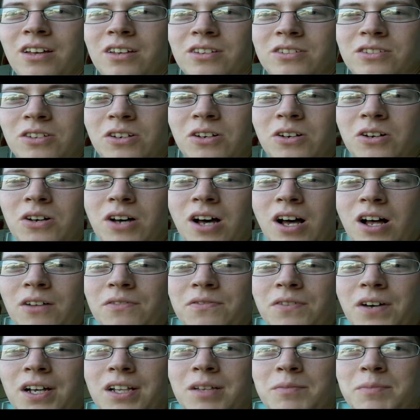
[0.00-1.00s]
So I'll
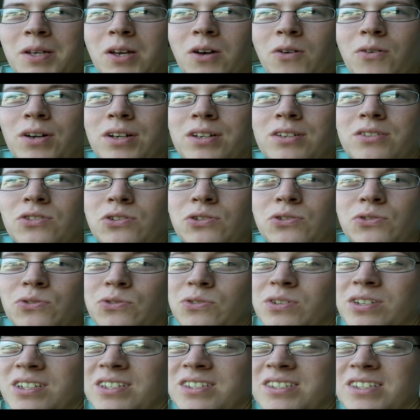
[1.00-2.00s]
finally be going
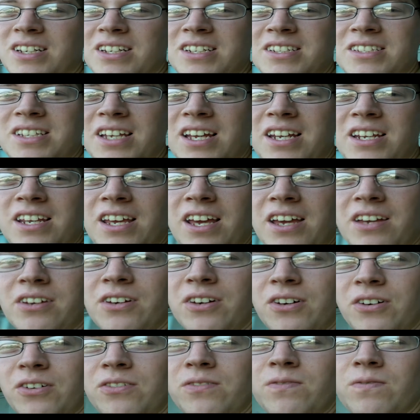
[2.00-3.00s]
to sunny San
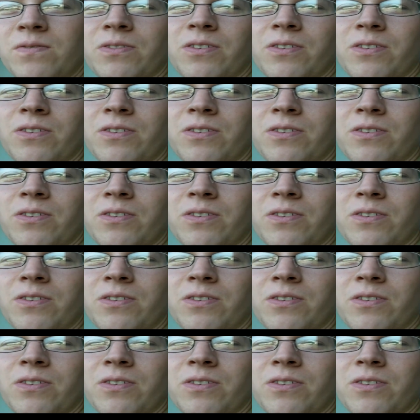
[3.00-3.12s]
Diego